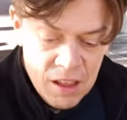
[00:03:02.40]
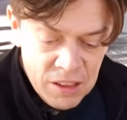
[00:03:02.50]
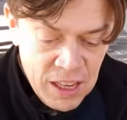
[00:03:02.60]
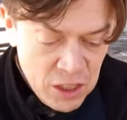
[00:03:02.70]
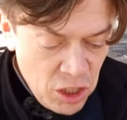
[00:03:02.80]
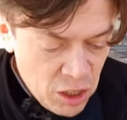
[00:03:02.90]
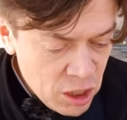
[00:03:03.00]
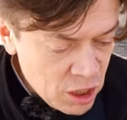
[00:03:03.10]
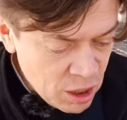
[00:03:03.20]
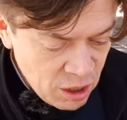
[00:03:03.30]
they
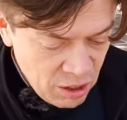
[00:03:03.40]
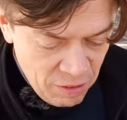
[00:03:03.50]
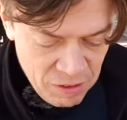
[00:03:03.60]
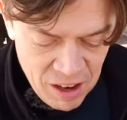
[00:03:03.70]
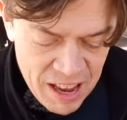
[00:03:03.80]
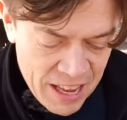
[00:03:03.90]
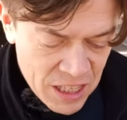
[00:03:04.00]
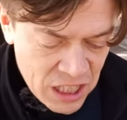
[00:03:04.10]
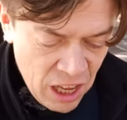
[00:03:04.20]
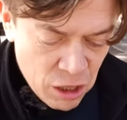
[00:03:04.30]
just
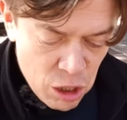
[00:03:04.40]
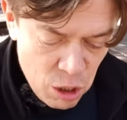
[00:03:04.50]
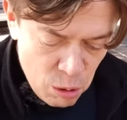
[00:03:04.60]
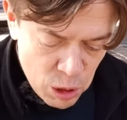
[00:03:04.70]
released a new